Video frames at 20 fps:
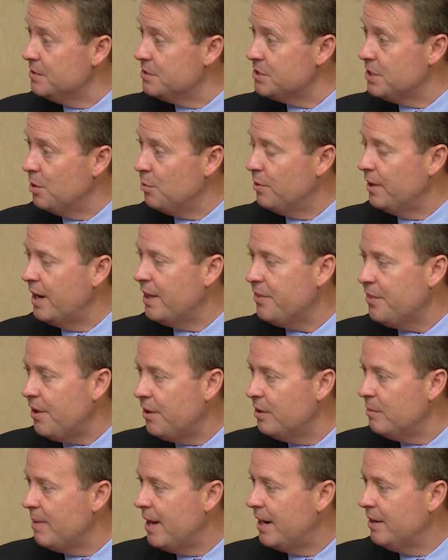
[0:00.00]
And so when I
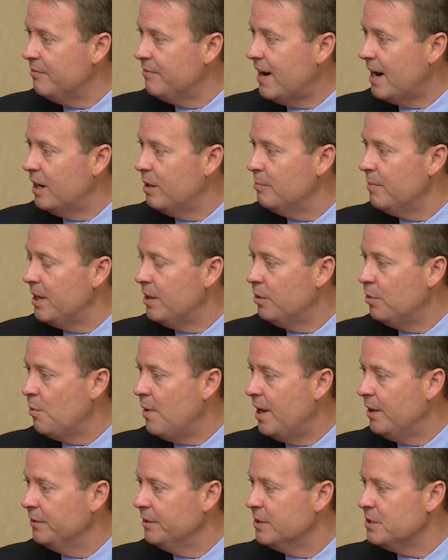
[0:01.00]
thought about environmental
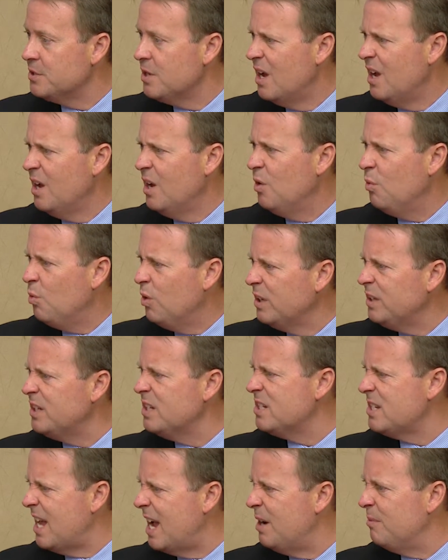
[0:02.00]
wellness, what
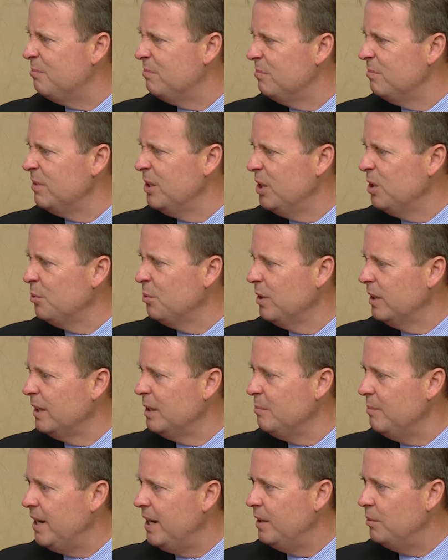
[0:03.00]
does that you know,
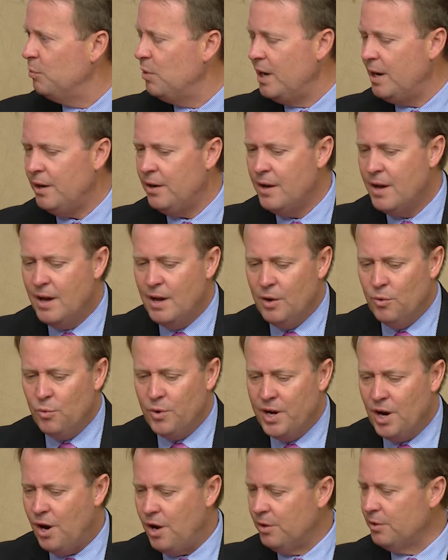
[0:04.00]
really mean? Well,
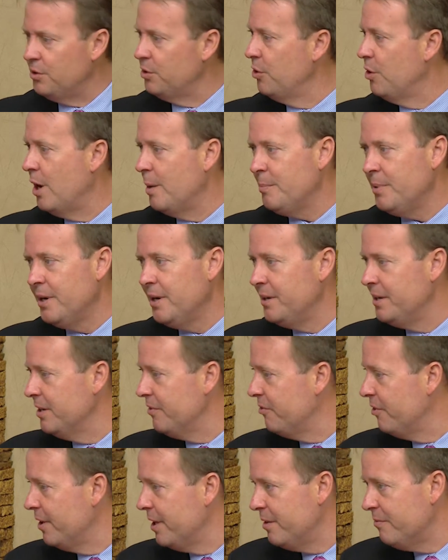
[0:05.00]
we all grew up in a
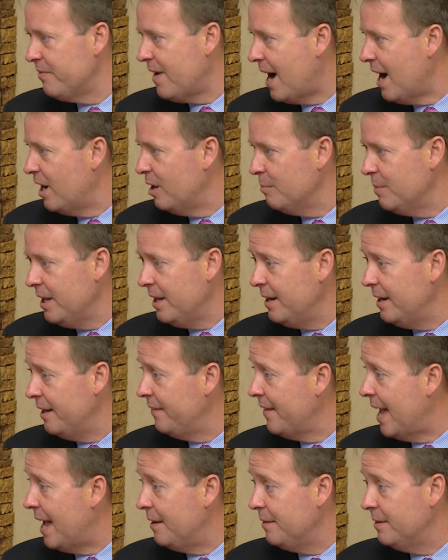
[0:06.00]
different environment
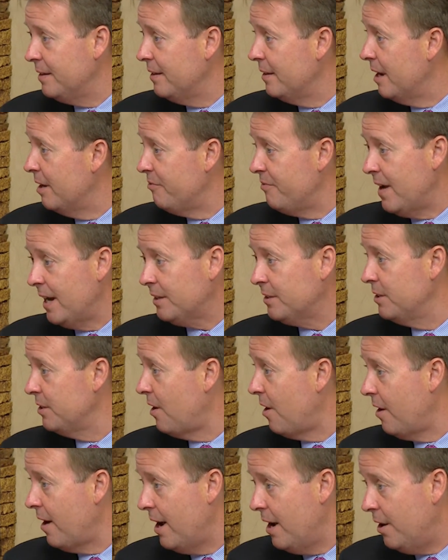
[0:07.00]
and that affected
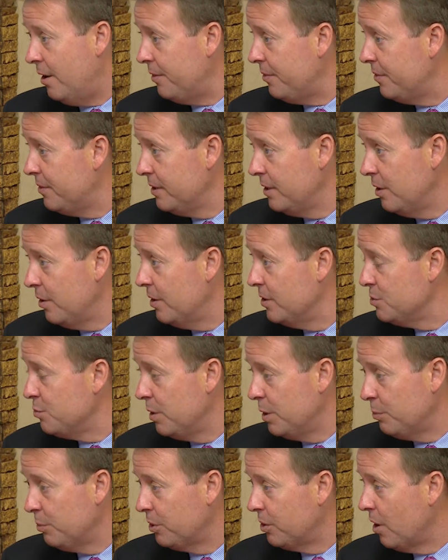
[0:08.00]
our health, you know, mm -hmm. as
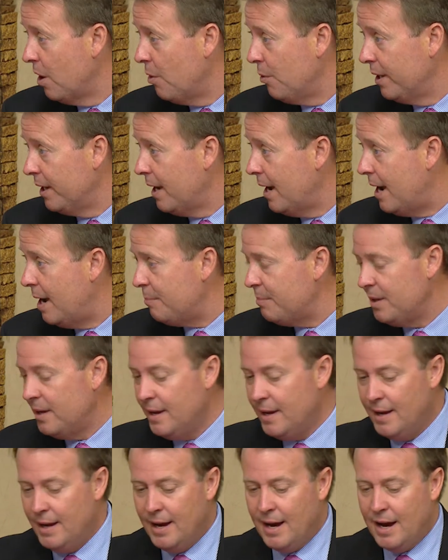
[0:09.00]
we were growing up.